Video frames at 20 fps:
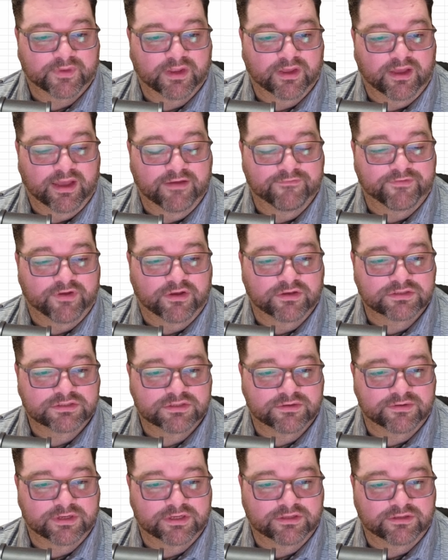I've
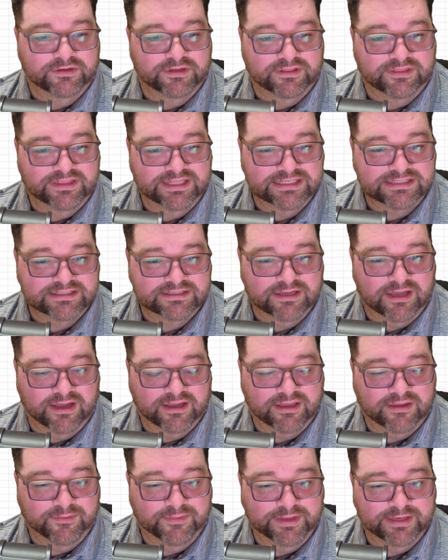also included this
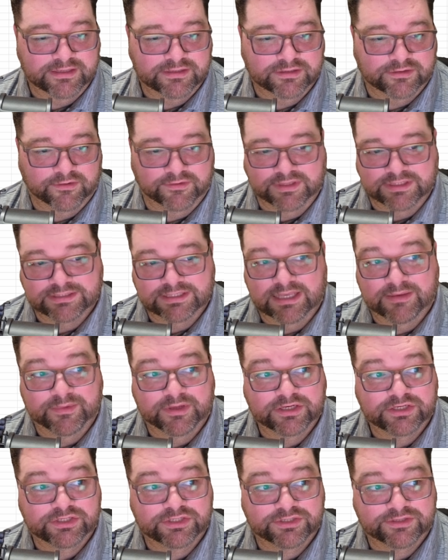document or this
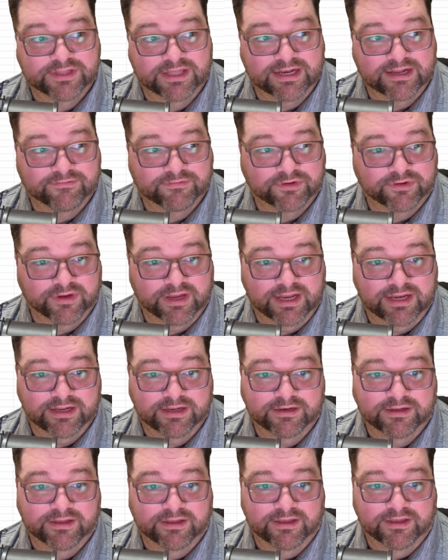image that I've
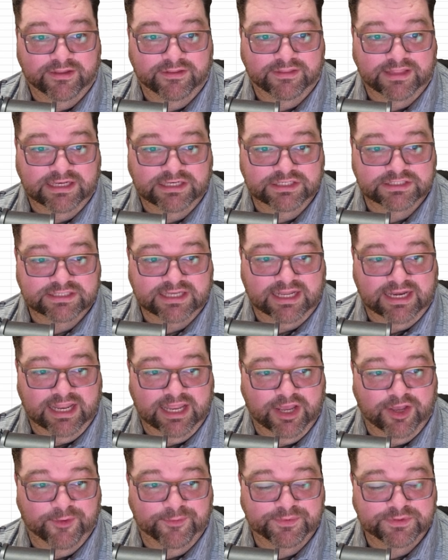created that just kind of
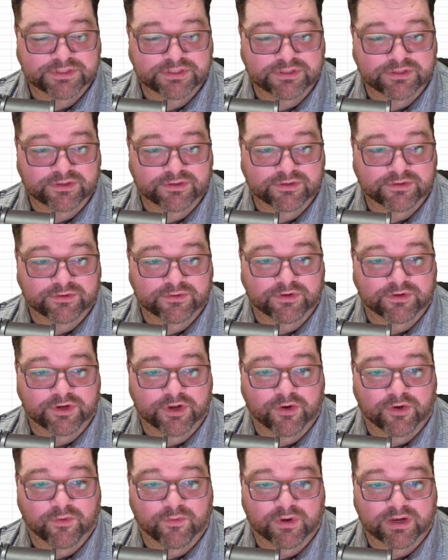helps you
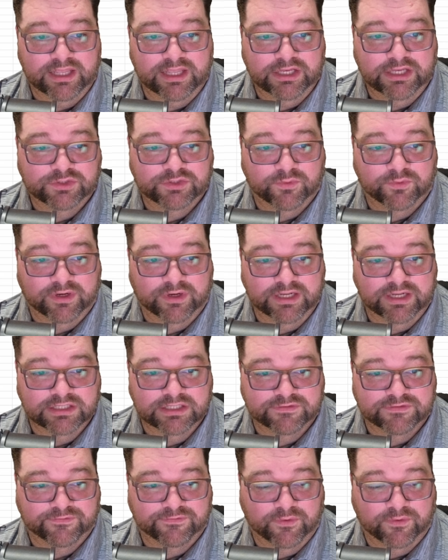know what each one
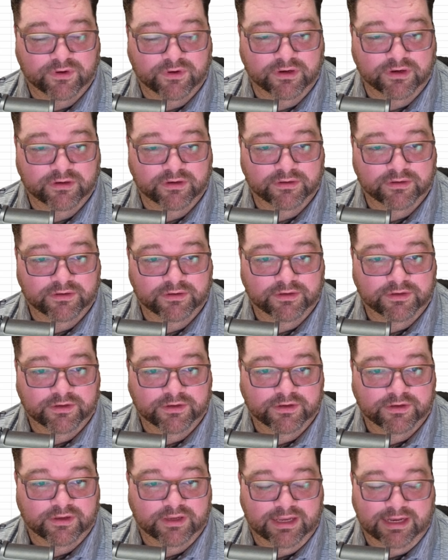is for.
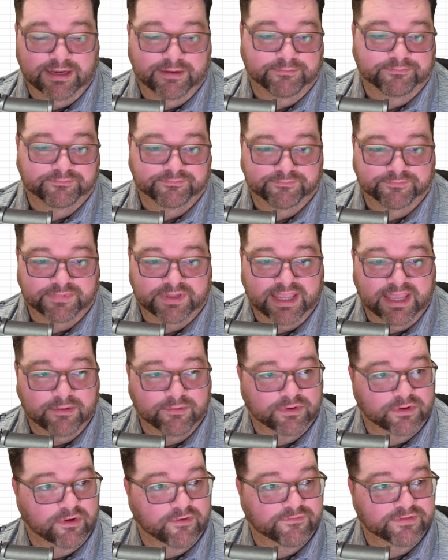And again,
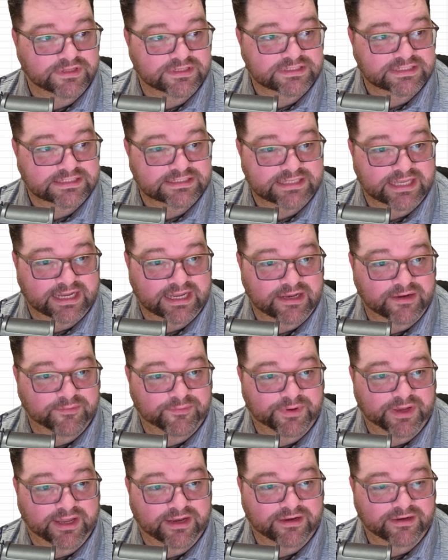we'll go over this in a
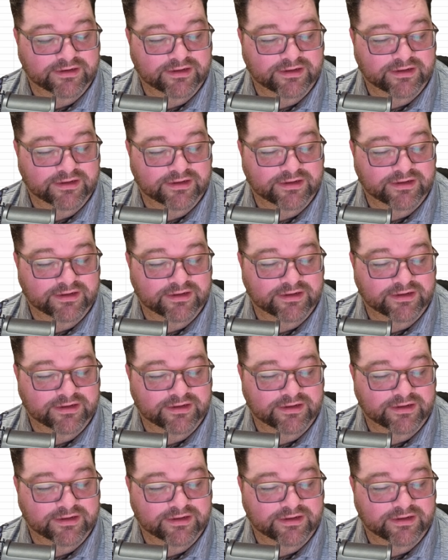second, but